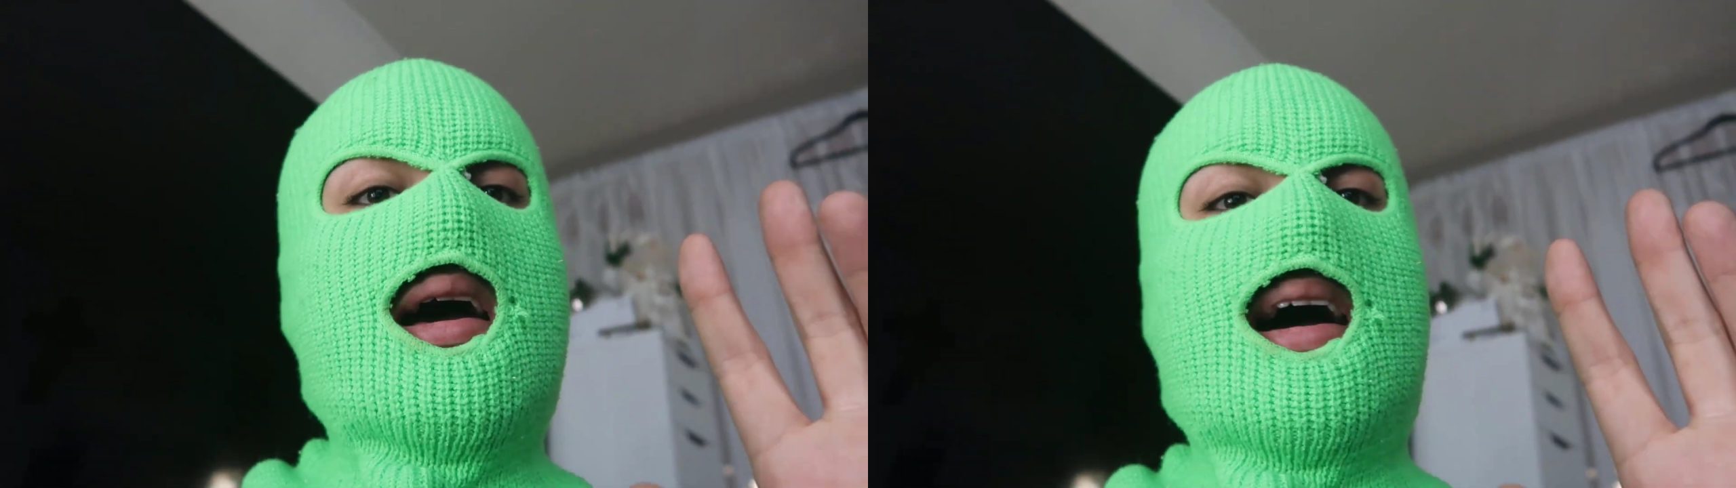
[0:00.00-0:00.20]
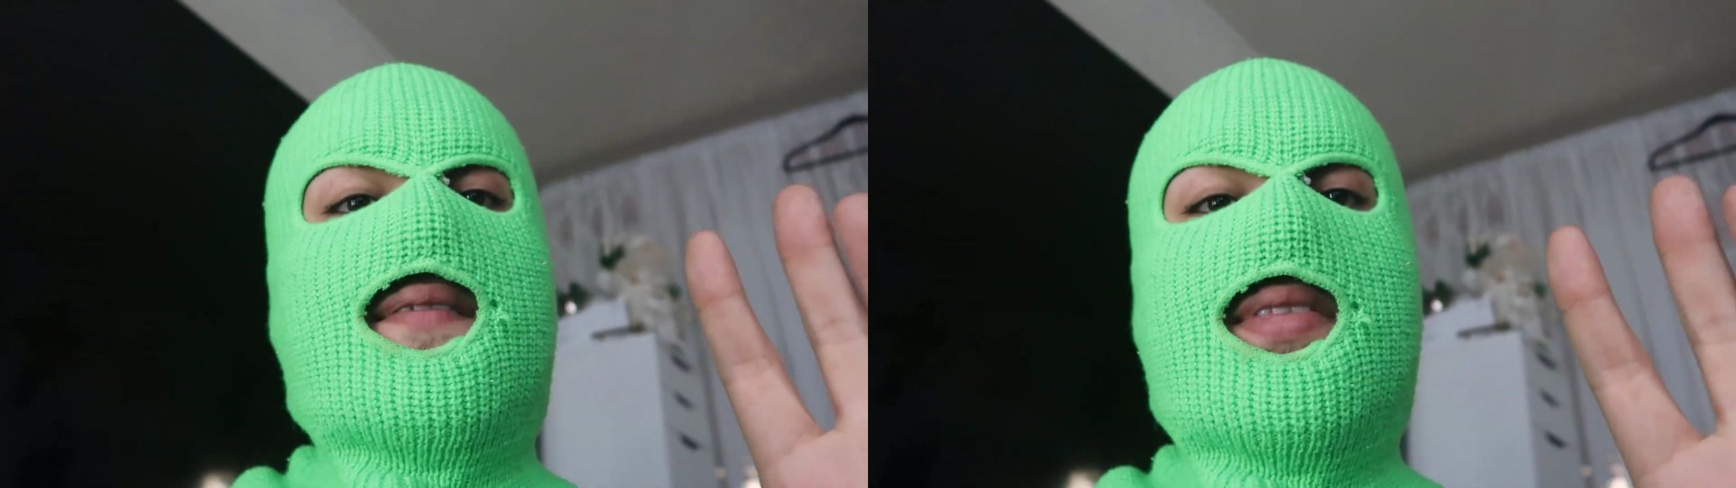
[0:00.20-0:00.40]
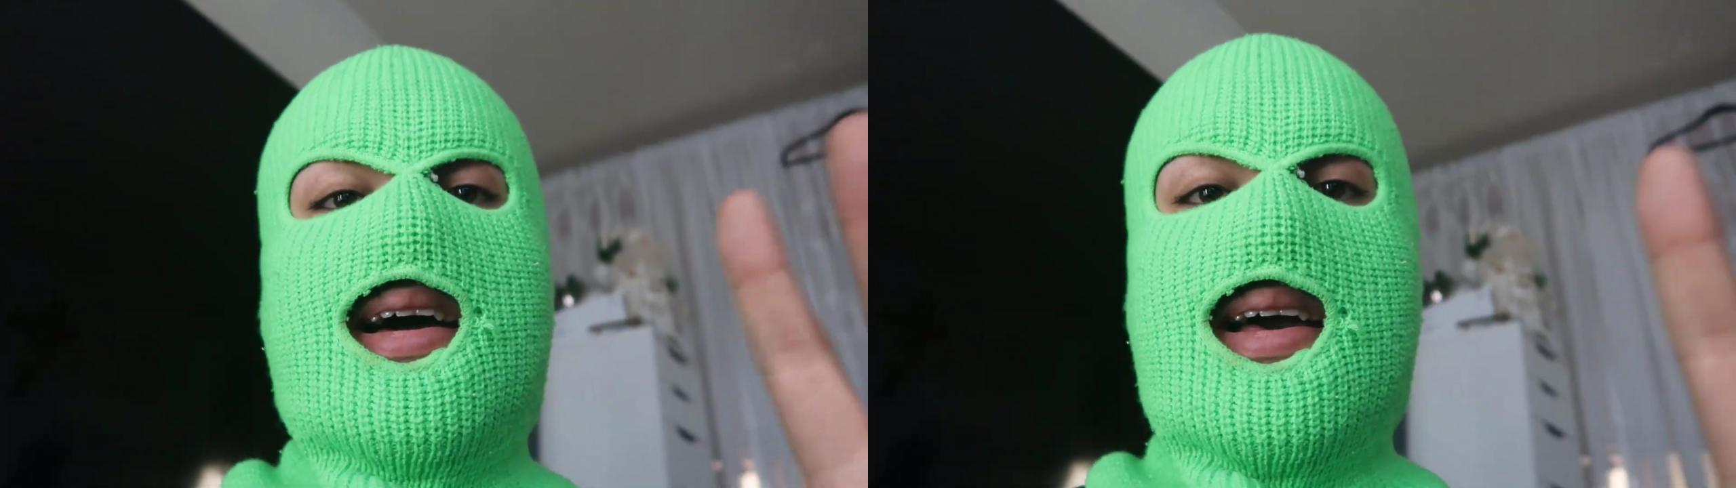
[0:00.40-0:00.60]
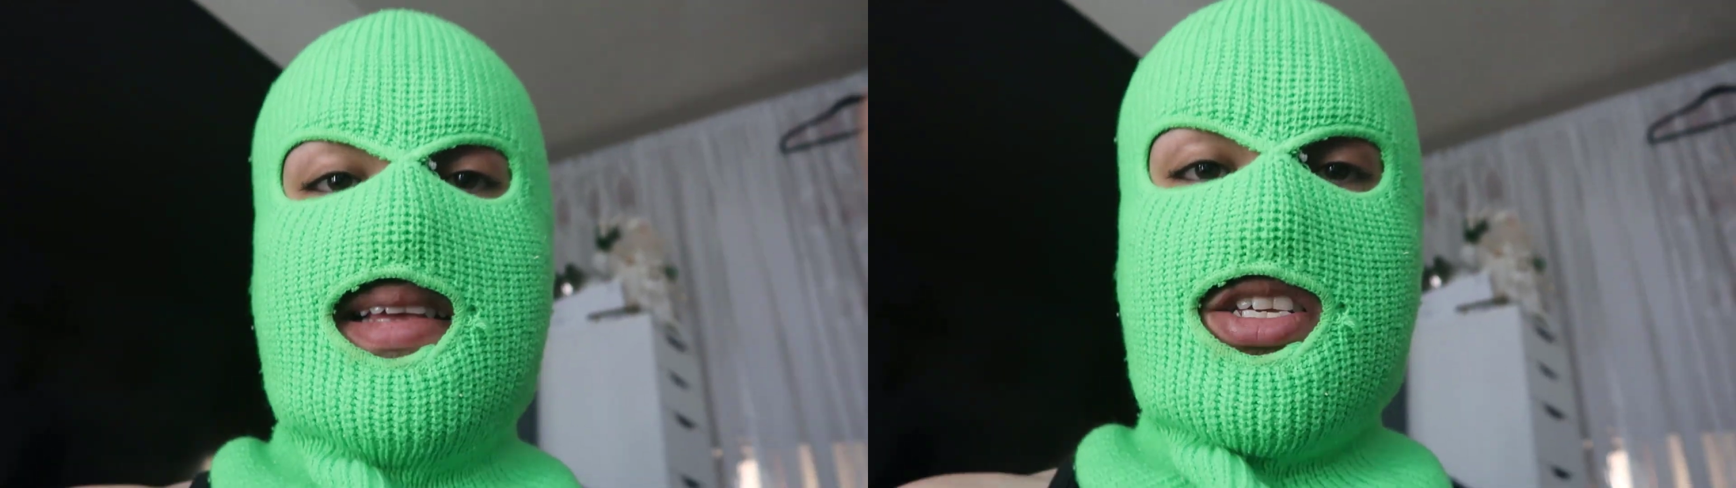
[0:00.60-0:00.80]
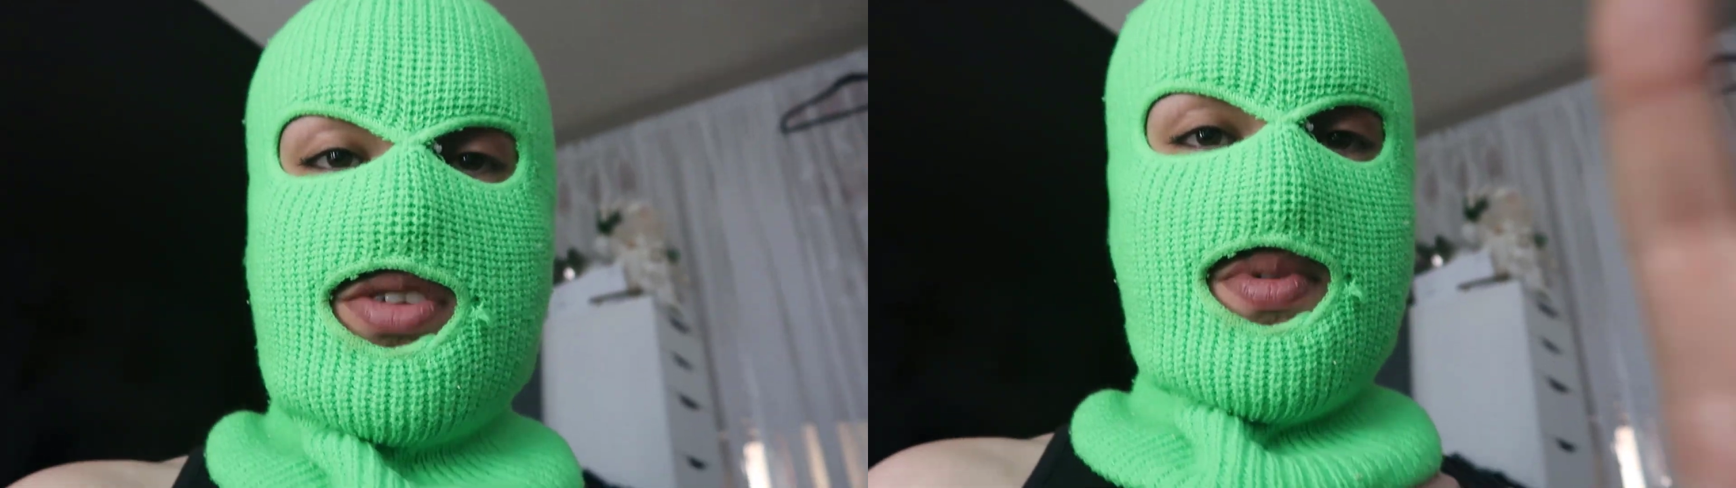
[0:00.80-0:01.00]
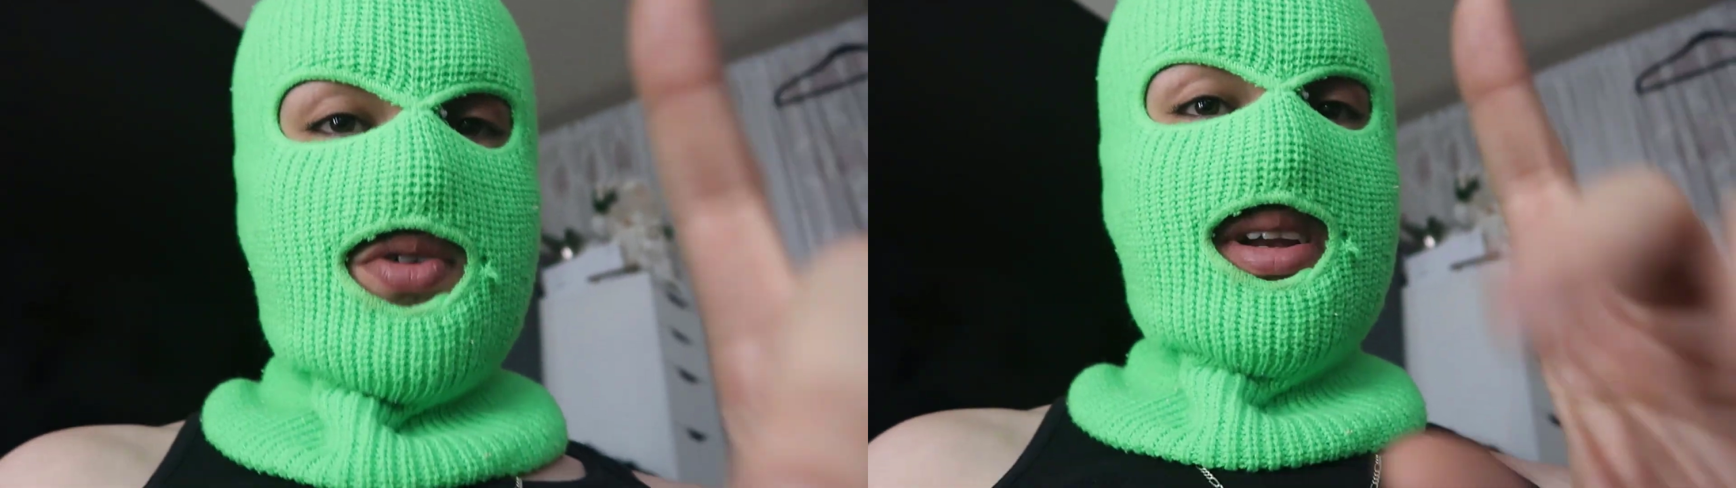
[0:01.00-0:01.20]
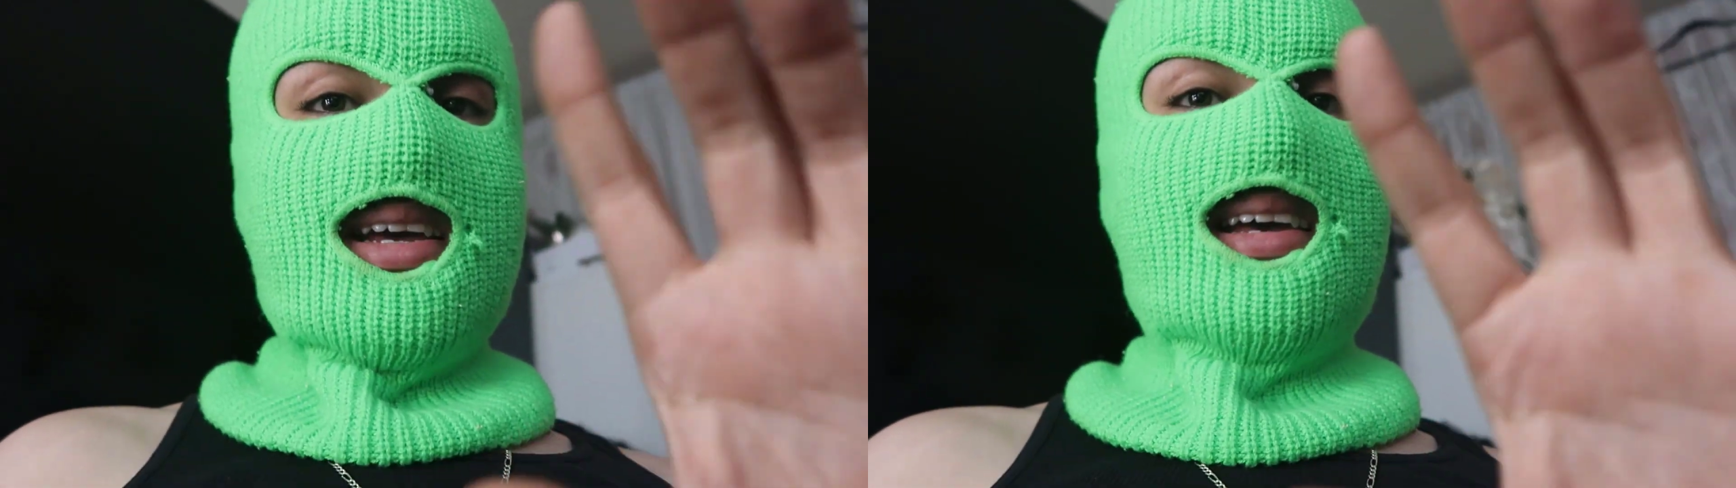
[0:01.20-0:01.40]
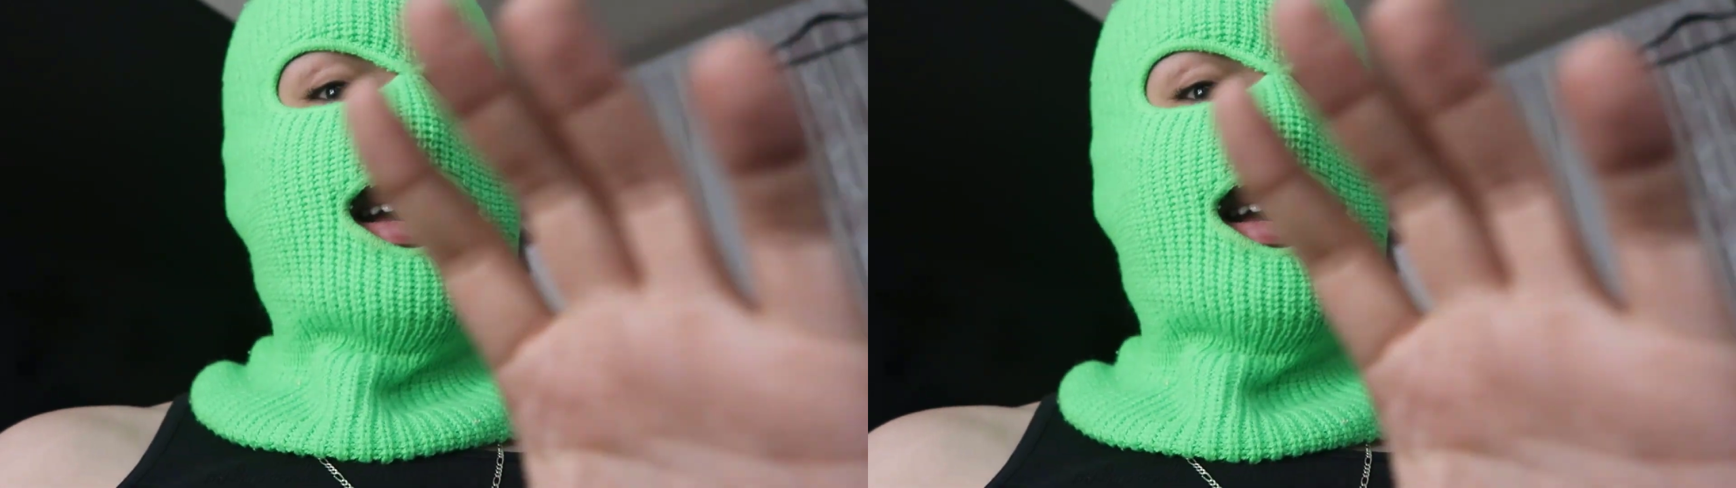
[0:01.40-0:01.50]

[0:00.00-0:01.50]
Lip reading: I have not smoked